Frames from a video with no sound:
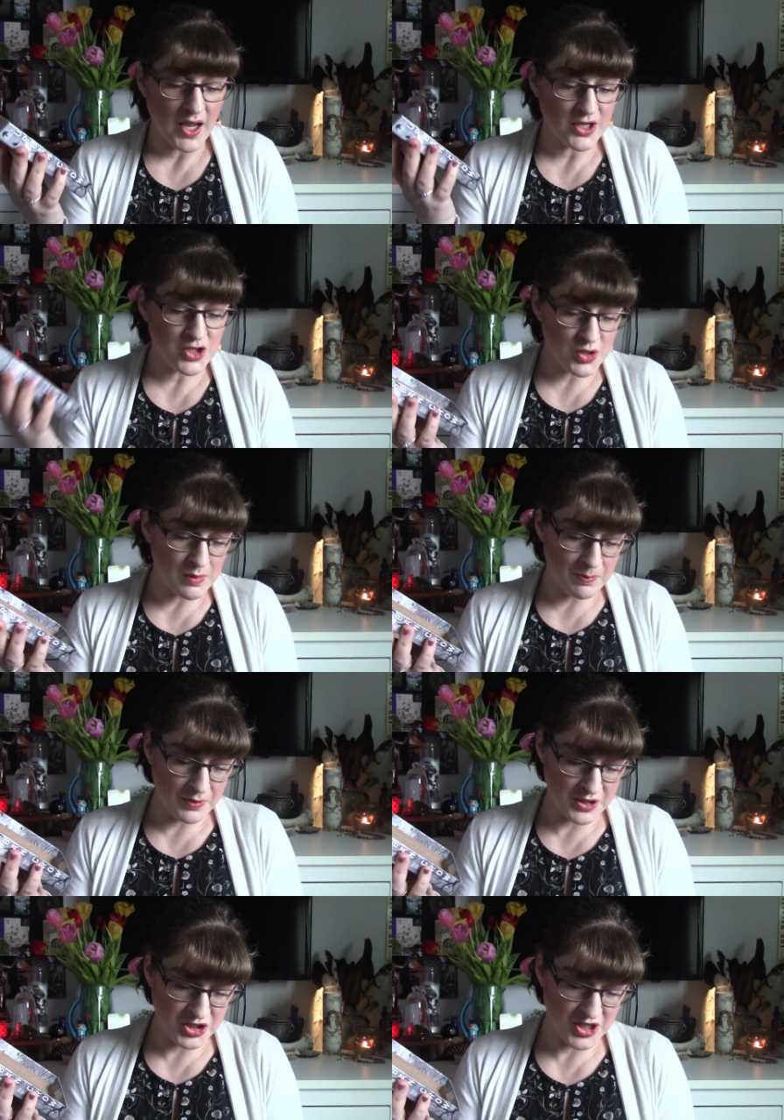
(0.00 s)
I do
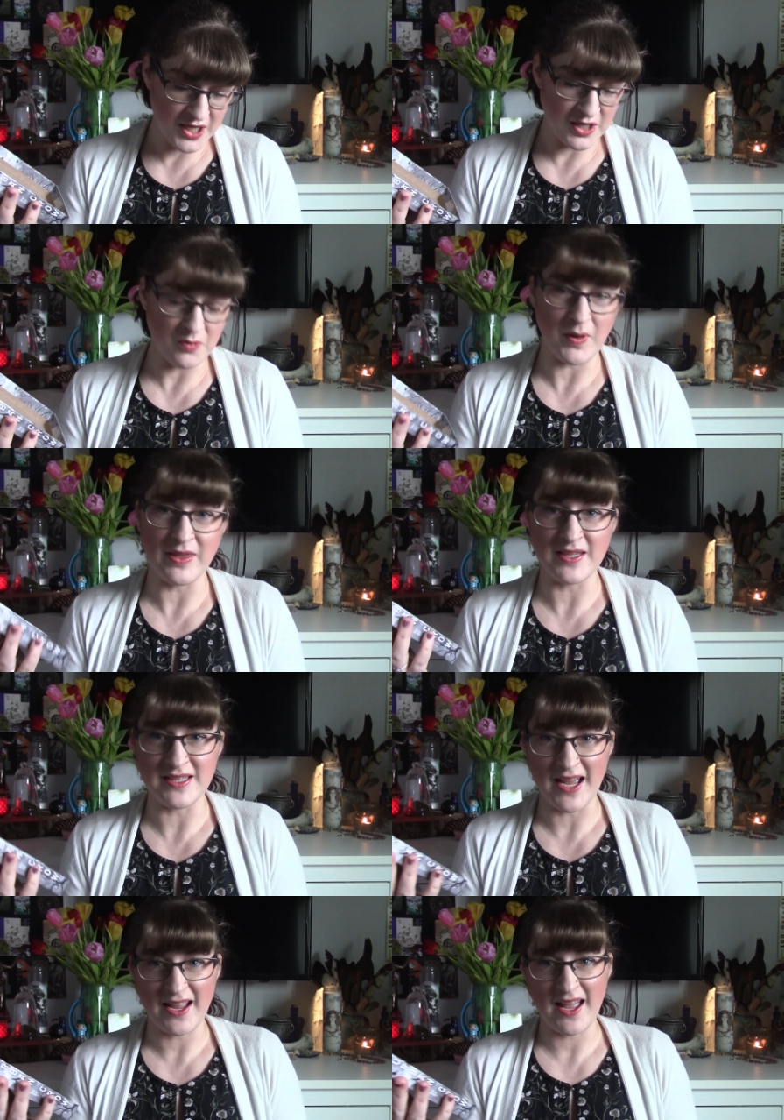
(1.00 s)
appreciate it when the
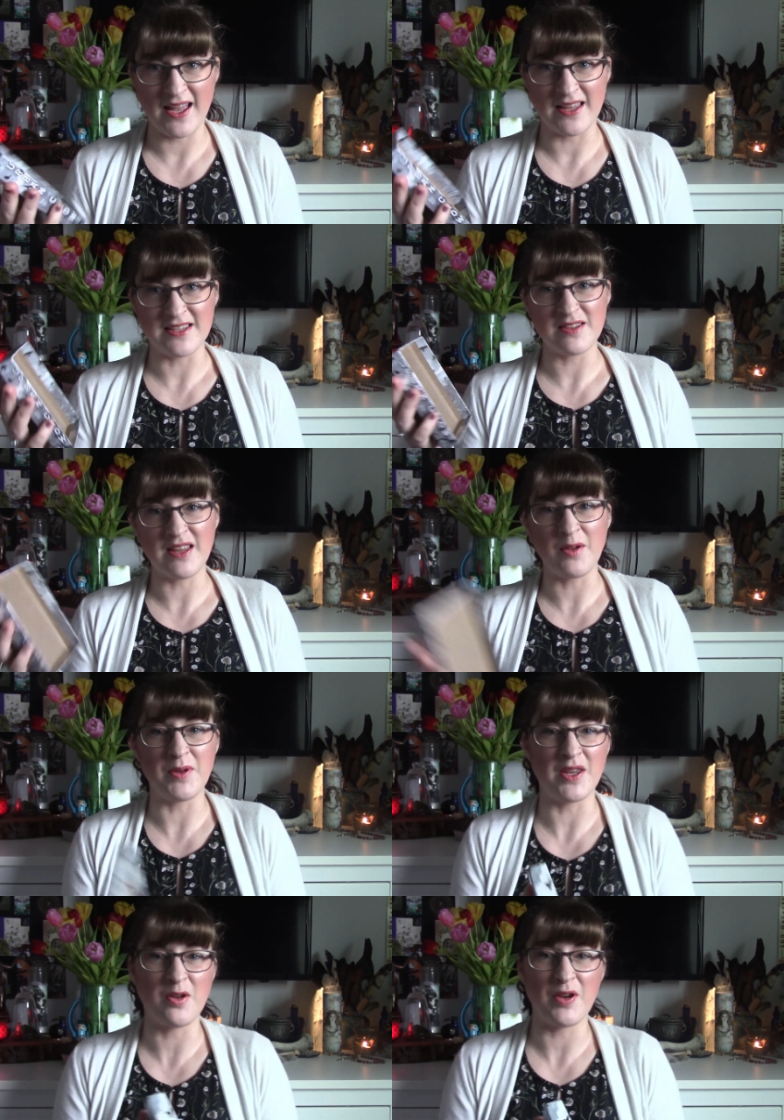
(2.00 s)
deck has, like
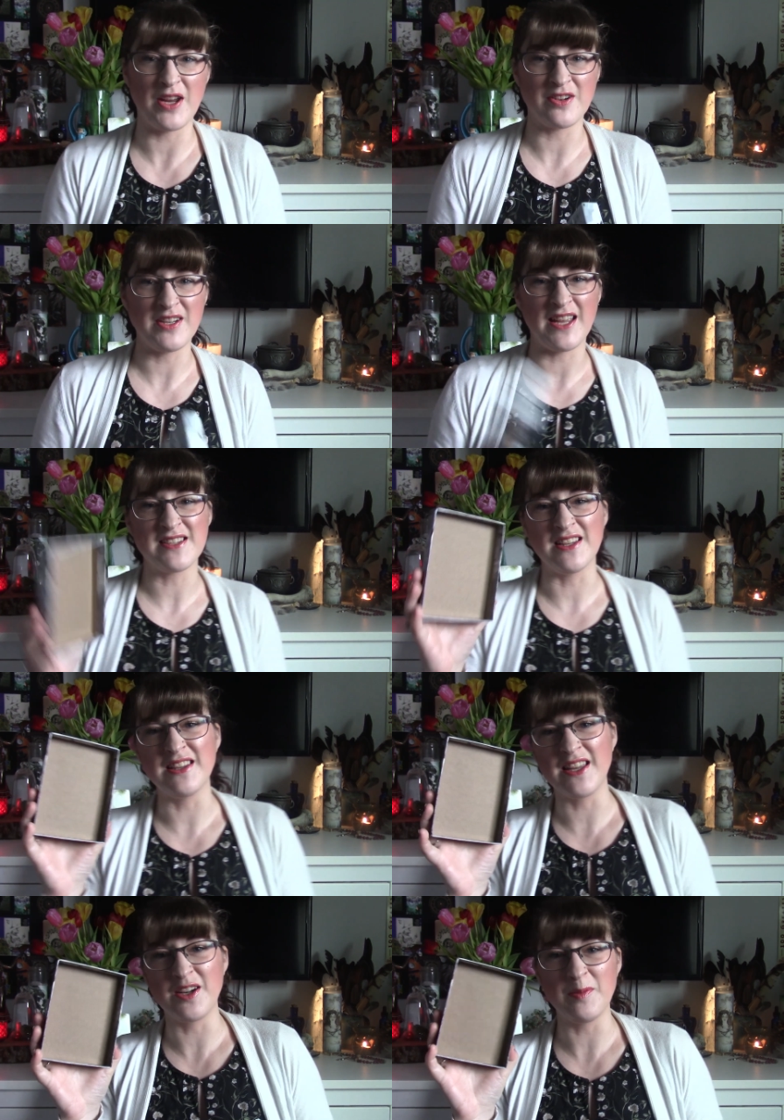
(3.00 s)
when the creator takes a
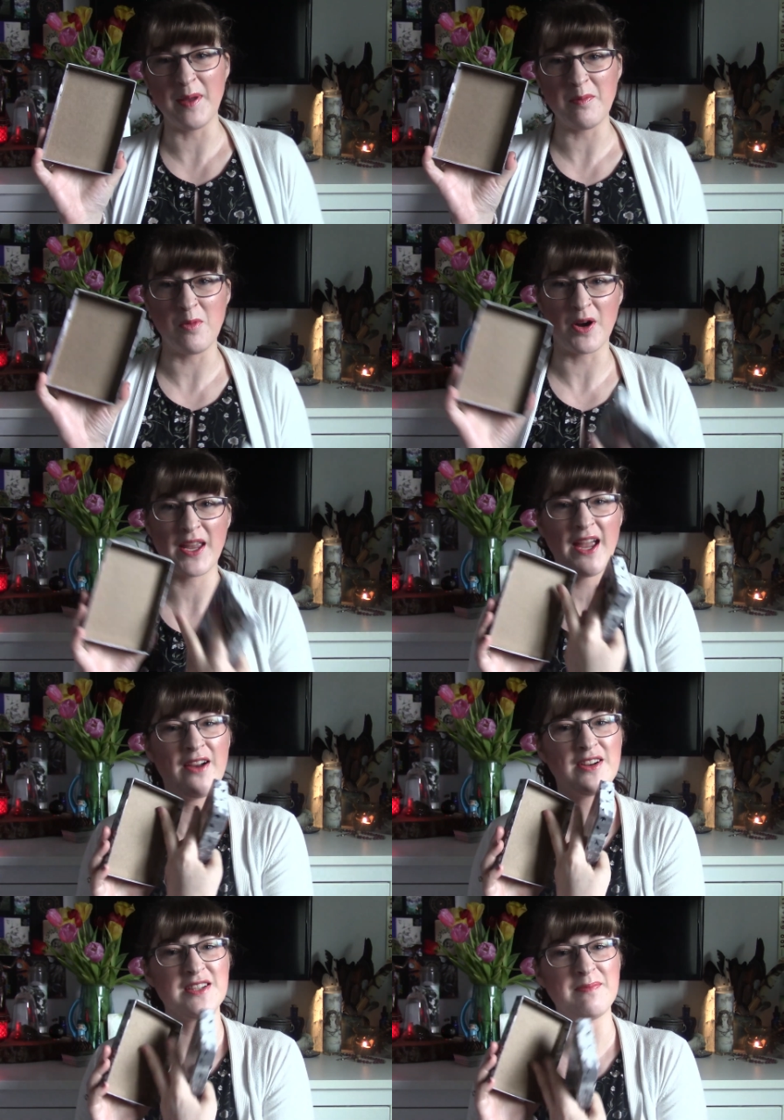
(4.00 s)
little bit more
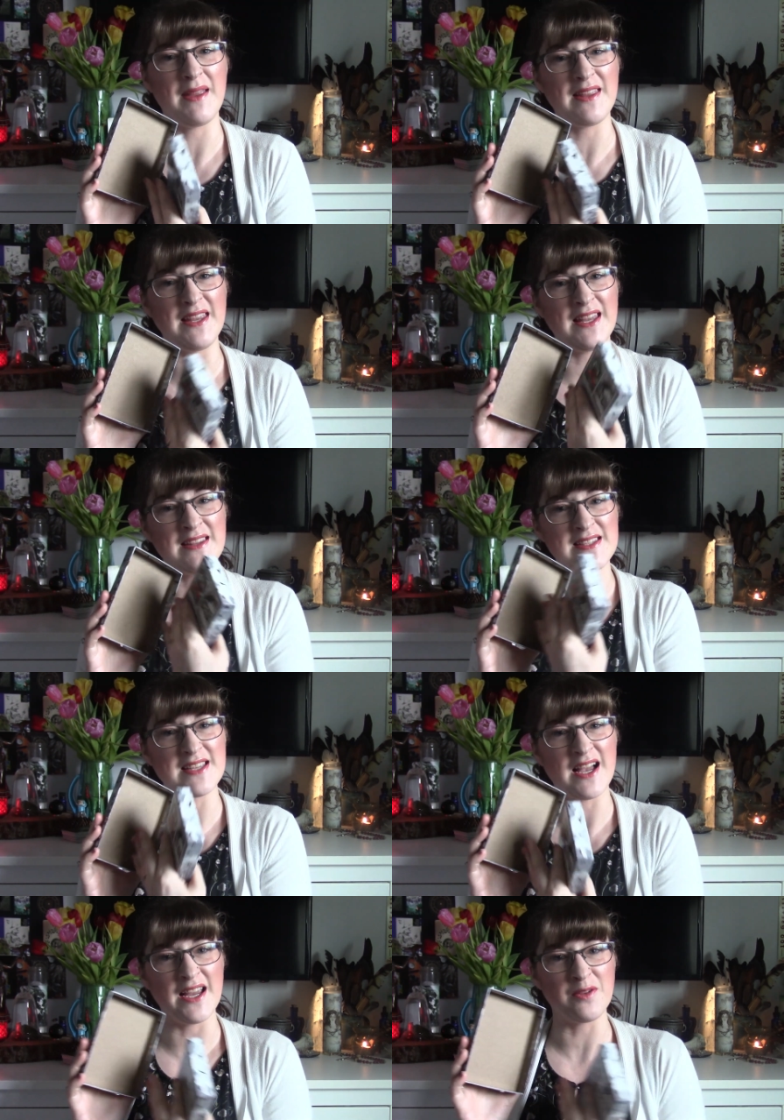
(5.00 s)
care to make the
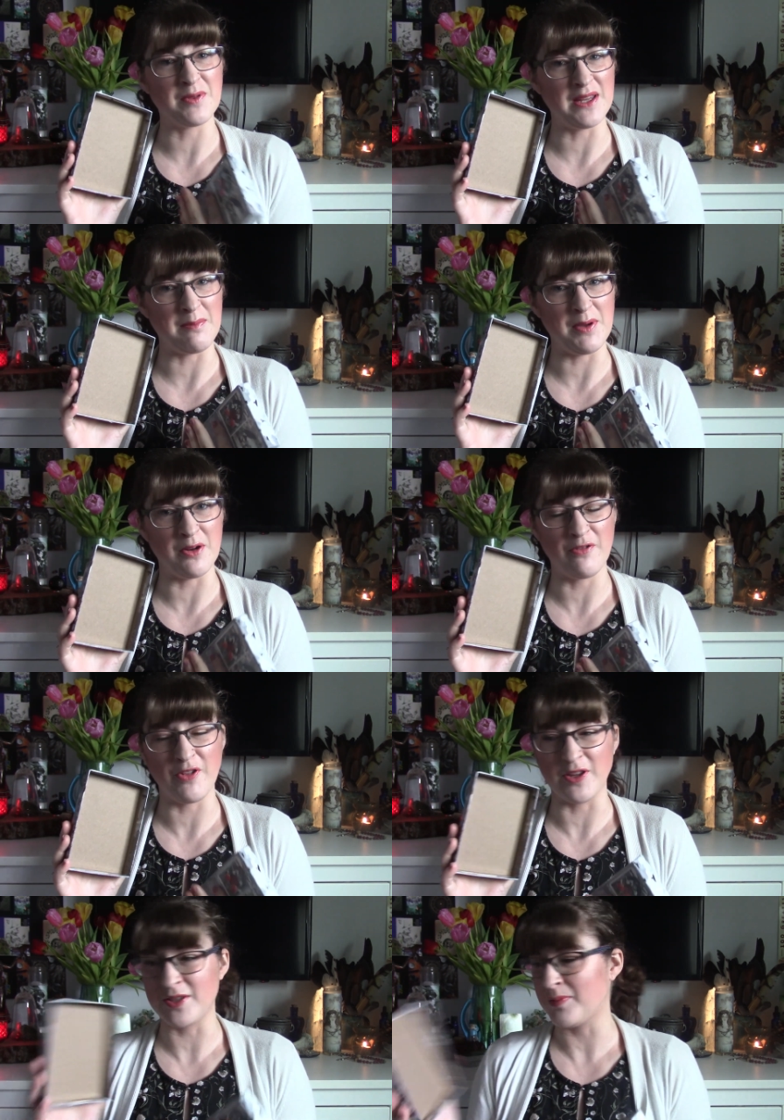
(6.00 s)
inside really beautiful as